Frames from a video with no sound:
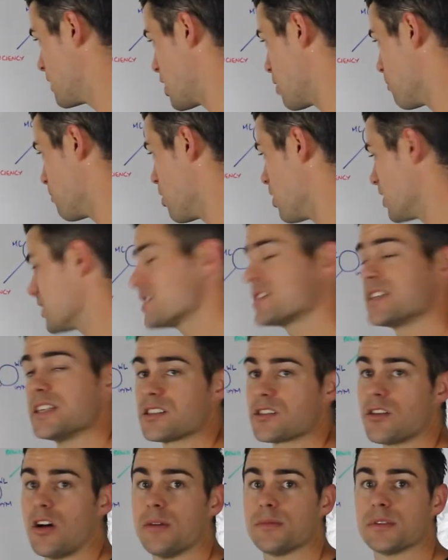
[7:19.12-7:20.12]
and our
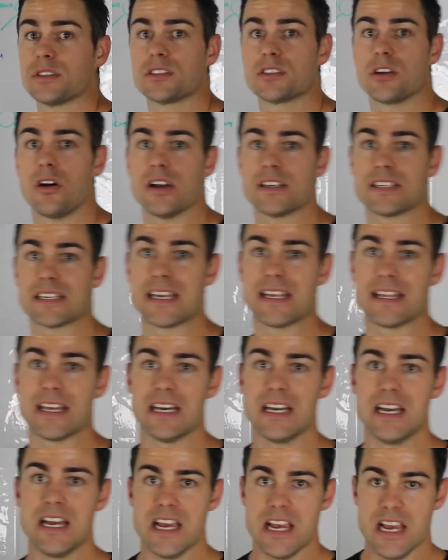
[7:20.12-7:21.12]
mindset tied
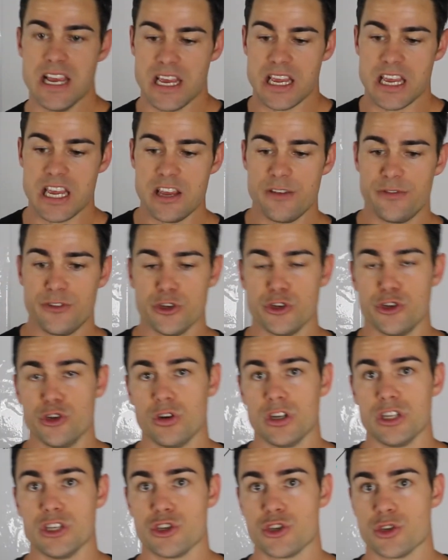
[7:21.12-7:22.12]
together, if you're
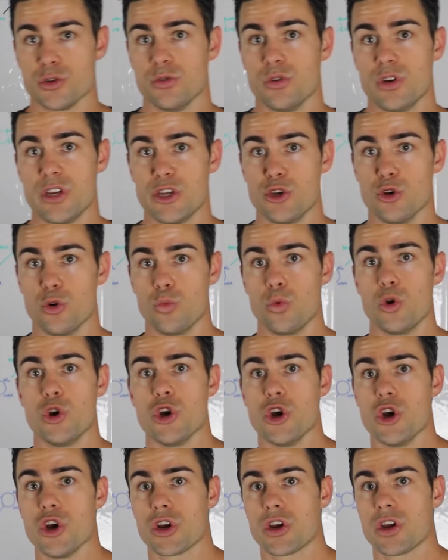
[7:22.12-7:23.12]
not enjoying your
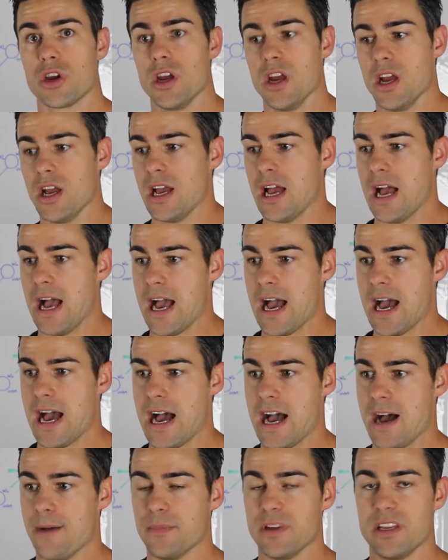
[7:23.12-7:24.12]
work,
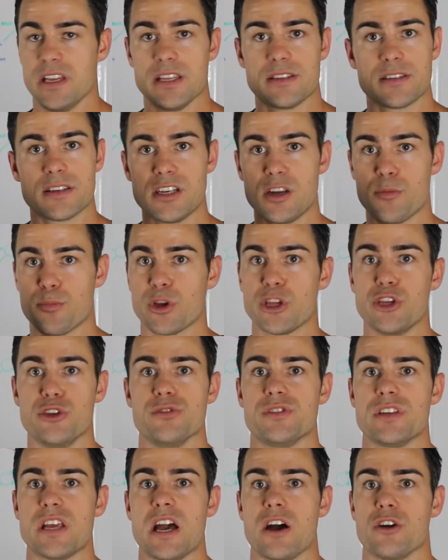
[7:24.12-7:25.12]
it's going to bring
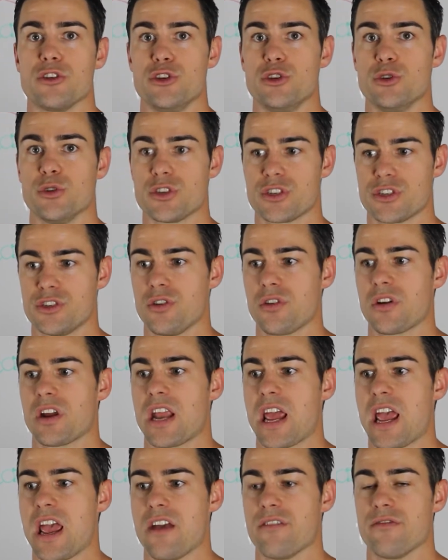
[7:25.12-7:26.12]
you down. You're just not going
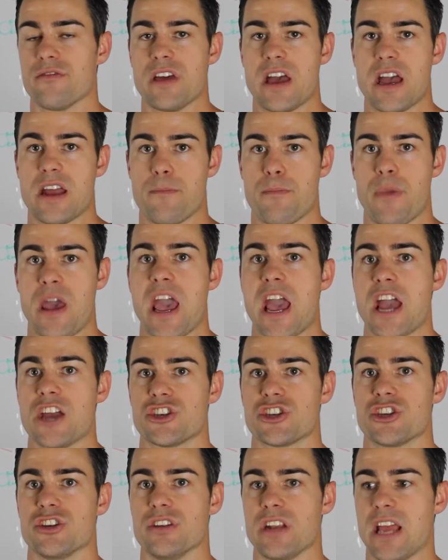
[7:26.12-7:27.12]
to have that
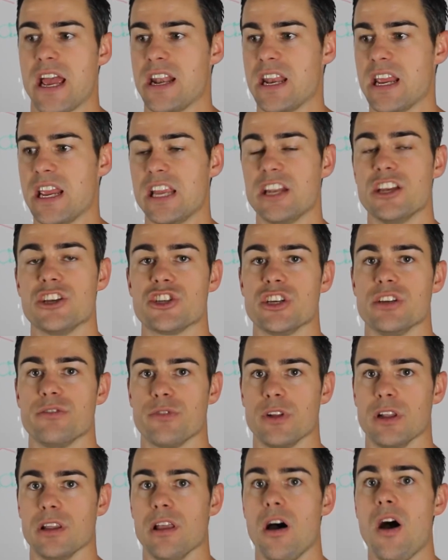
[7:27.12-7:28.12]
passion and energy
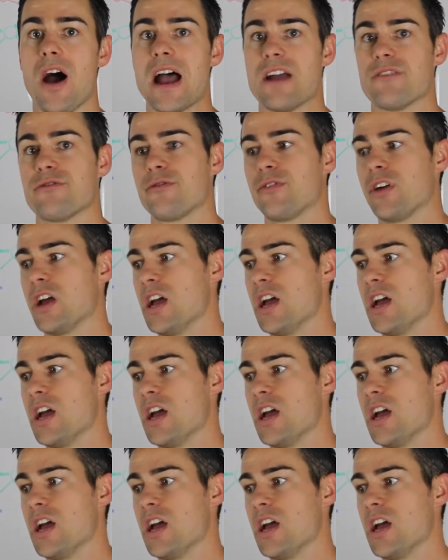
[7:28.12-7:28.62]
for life.